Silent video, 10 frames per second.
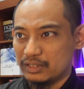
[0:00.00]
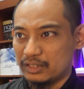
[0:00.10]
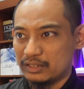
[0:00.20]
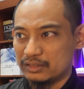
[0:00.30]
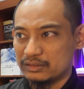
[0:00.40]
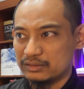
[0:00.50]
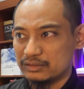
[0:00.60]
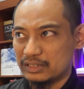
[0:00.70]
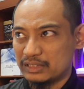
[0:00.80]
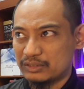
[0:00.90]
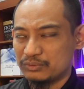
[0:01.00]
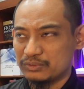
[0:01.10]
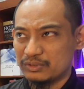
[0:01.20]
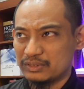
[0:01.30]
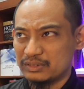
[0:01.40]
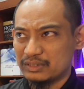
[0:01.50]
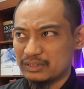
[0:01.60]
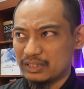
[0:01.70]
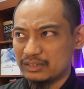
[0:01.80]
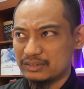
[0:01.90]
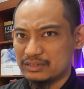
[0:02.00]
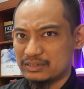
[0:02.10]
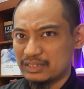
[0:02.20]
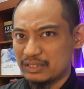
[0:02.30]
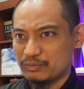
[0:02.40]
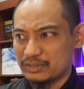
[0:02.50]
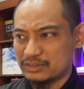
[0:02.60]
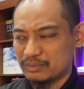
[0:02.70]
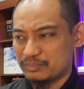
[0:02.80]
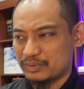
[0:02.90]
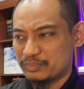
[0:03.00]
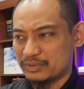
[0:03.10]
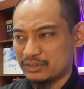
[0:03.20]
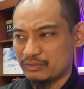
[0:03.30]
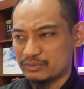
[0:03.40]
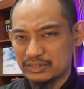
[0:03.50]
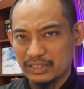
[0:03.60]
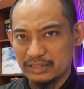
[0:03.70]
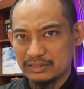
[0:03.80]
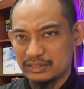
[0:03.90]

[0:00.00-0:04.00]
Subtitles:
And they could not understand when some people outside